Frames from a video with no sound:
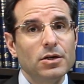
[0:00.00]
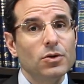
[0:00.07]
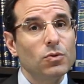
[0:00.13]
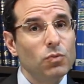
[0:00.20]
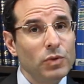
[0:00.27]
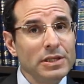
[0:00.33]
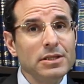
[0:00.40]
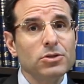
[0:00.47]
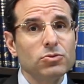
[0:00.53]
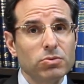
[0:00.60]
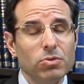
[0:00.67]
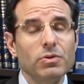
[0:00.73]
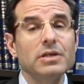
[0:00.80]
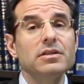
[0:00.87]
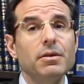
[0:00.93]
we need to
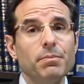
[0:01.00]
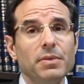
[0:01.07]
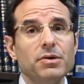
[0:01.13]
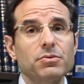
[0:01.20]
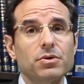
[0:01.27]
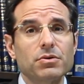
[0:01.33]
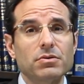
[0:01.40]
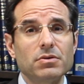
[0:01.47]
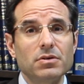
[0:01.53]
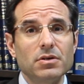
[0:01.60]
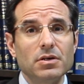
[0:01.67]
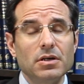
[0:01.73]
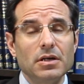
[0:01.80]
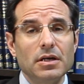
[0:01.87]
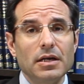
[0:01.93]
look at the mirror
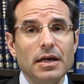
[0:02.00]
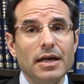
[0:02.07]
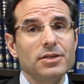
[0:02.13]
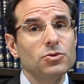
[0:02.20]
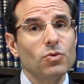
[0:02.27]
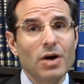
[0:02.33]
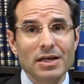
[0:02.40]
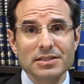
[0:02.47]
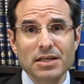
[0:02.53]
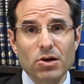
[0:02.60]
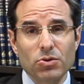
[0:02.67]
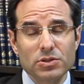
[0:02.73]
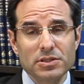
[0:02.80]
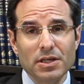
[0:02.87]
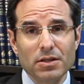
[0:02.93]
and to ask
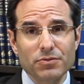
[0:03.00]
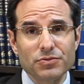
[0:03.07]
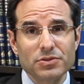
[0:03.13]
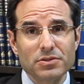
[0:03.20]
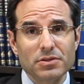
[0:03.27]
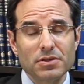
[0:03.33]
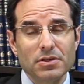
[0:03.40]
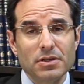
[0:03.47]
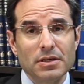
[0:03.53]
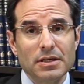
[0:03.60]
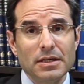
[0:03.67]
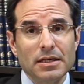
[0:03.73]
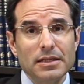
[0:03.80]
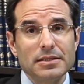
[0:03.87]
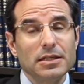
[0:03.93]
ourselves,
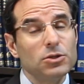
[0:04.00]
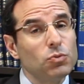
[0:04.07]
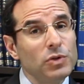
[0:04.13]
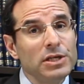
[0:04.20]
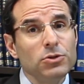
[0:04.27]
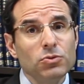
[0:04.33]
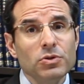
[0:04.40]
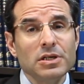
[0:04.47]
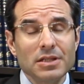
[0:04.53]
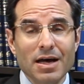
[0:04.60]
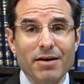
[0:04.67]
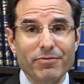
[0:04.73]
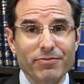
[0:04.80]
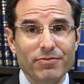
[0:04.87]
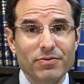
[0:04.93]
did we do
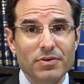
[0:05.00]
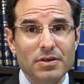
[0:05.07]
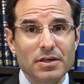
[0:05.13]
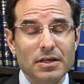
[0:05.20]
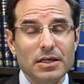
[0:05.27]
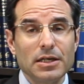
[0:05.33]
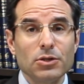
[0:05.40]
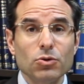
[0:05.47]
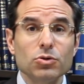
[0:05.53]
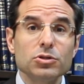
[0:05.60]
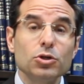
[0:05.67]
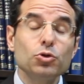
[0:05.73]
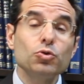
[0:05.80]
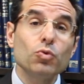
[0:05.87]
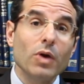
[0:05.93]
enough in
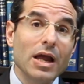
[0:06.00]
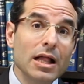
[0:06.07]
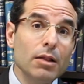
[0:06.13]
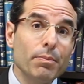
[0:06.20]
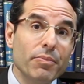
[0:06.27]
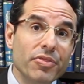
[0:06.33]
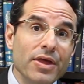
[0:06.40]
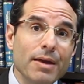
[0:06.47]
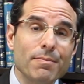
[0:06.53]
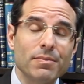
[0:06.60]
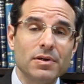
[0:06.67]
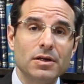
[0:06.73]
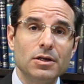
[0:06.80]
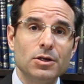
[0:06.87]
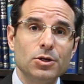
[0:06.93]
order to help
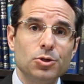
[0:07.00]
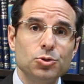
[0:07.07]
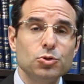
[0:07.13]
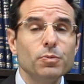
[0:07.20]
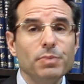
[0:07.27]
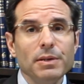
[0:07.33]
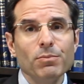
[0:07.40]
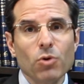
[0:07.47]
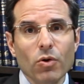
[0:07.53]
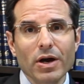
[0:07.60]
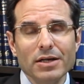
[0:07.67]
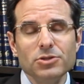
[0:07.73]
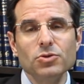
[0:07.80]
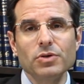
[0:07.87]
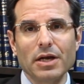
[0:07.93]
them to be more
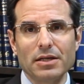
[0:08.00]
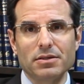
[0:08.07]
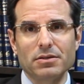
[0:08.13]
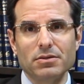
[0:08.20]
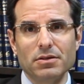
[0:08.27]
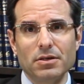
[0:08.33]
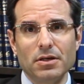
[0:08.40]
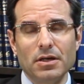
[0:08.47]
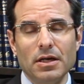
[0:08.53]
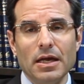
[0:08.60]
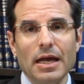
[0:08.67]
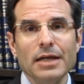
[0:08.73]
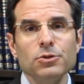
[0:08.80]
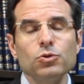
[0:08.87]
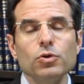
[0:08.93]
educated
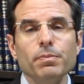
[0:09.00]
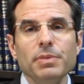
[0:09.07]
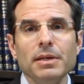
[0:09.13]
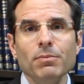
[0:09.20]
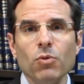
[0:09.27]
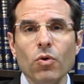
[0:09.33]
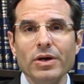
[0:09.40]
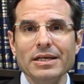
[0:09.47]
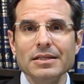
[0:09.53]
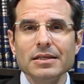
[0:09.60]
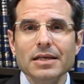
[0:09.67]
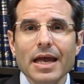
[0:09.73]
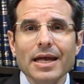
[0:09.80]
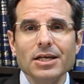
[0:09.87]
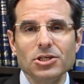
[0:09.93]
and to be more
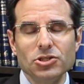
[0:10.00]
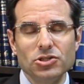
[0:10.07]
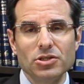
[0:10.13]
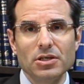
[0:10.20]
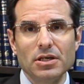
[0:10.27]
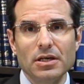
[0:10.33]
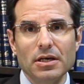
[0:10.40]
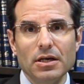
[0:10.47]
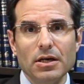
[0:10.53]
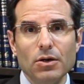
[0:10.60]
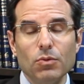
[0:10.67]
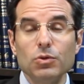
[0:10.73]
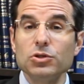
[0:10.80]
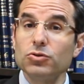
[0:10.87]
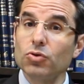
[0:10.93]
engaged
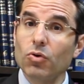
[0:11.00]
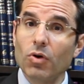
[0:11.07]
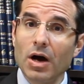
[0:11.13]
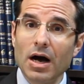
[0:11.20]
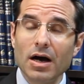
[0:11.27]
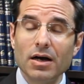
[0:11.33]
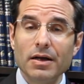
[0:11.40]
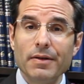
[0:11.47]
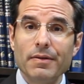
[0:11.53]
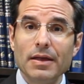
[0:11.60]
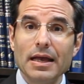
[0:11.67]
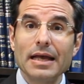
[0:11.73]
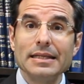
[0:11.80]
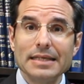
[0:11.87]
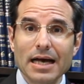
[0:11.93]
with Torah
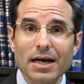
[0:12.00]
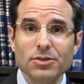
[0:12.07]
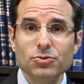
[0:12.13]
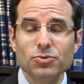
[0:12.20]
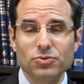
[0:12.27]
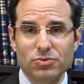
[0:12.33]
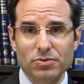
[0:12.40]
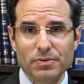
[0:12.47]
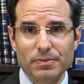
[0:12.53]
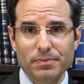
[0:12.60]
and Yahadut?